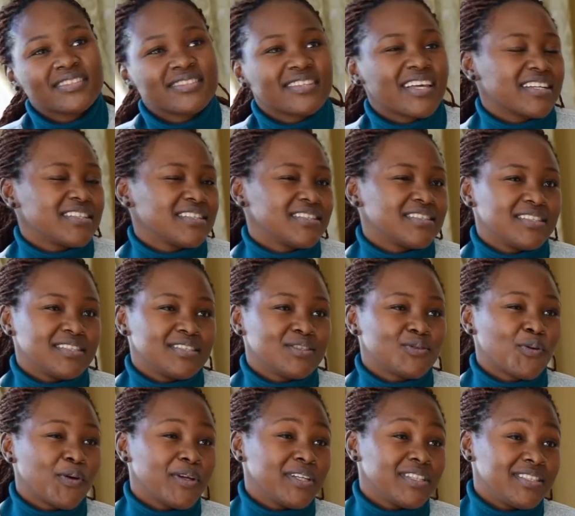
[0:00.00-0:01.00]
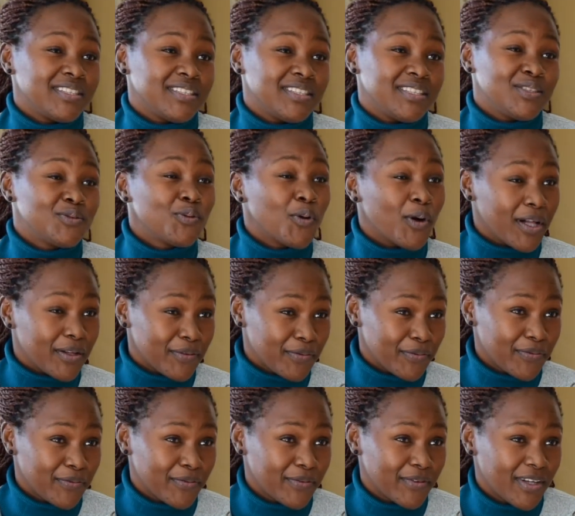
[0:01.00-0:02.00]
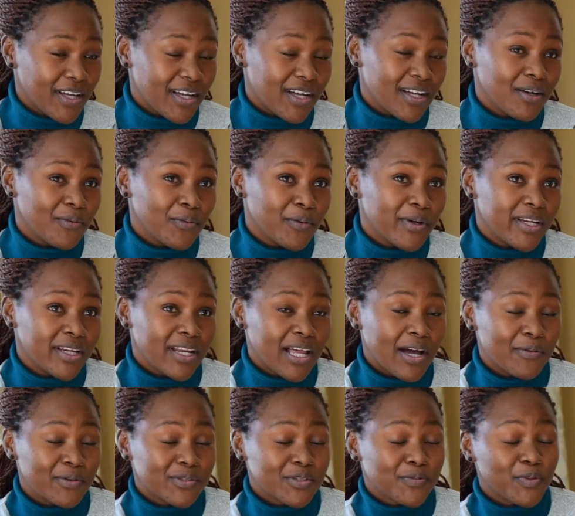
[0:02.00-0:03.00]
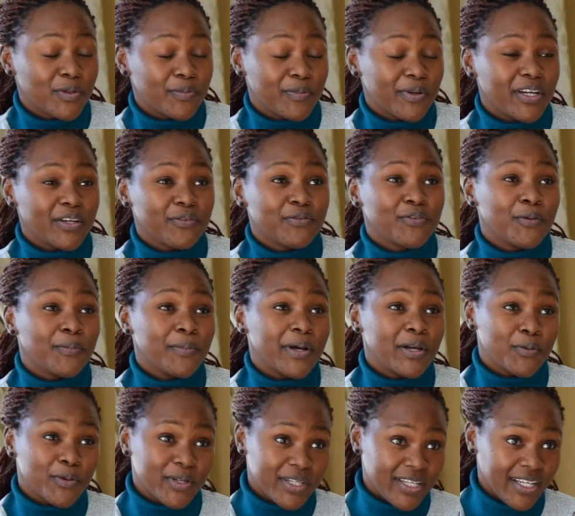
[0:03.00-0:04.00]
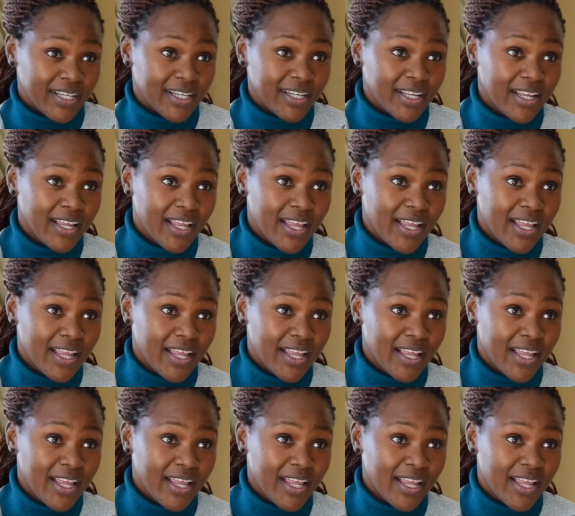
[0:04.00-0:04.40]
started in 2012 when I was preparing for my wedding.